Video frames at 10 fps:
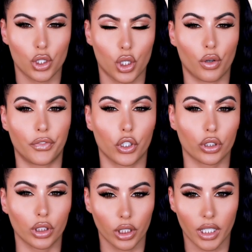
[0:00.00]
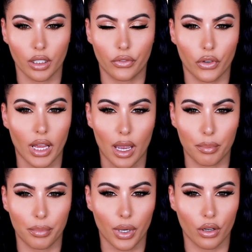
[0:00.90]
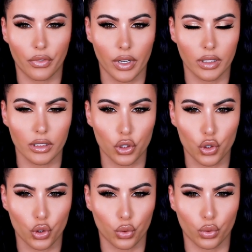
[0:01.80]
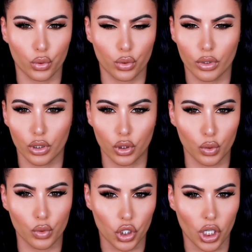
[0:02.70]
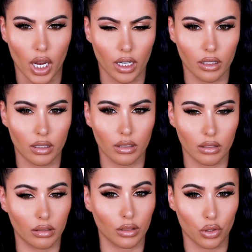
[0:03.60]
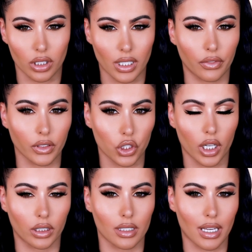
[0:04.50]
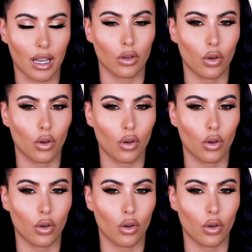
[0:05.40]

So if you're looking for that perfect true nude shade, you should definitely check this out.